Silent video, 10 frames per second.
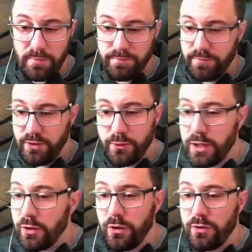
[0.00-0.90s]

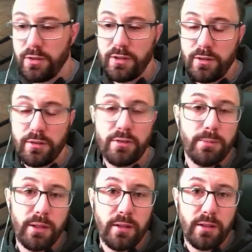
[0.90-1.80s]
300 or
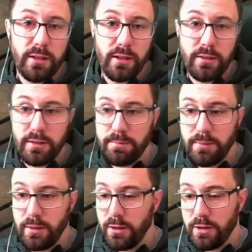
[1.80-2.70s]
something like that
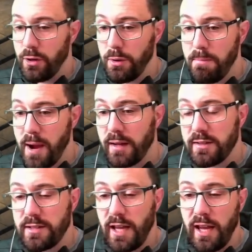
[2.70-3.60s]
on a
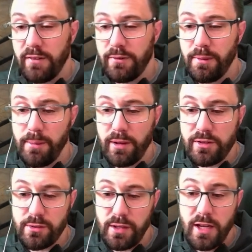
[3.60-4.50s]
max hit from the
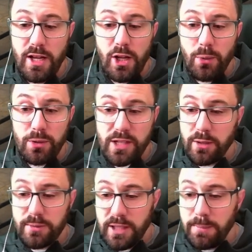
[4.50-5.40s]
mercenary, which
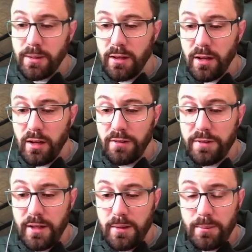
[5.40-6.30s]
helps keep it alive,
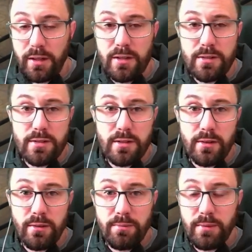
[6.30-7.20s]
because
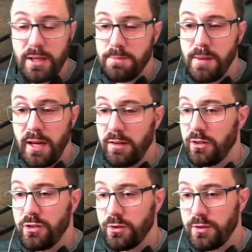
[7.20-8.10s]
his main
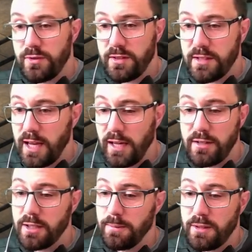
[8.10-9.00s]
source of sustain is
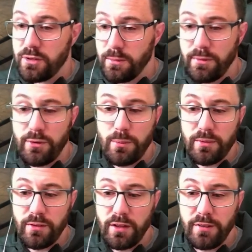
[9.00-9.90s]
going to be some form
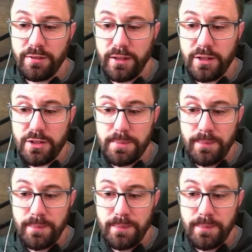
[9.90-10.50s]
of life leech.